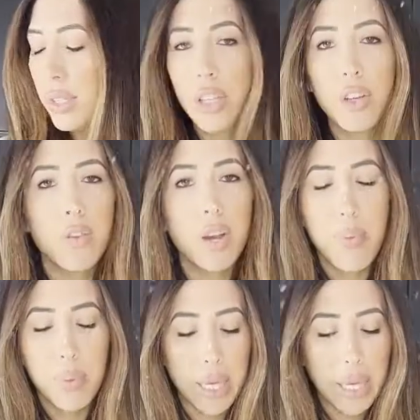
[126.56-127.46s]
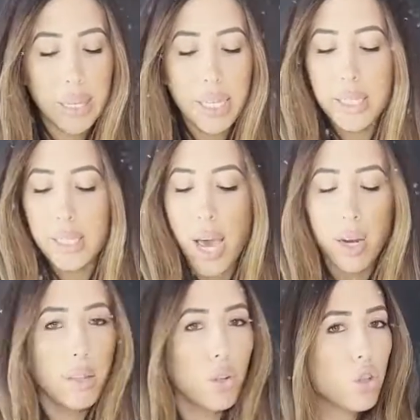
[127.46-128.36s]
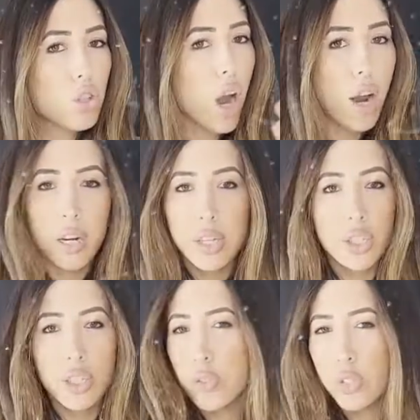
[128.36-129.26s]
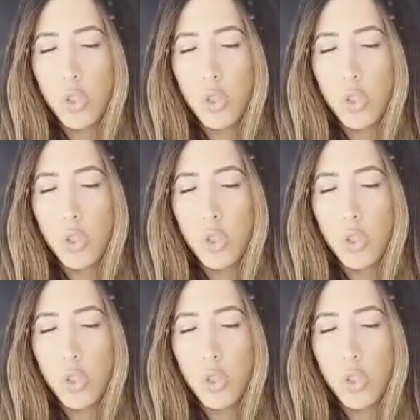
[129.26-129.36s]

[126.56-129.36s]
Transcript: Serve it up like this. Add a little garnish of your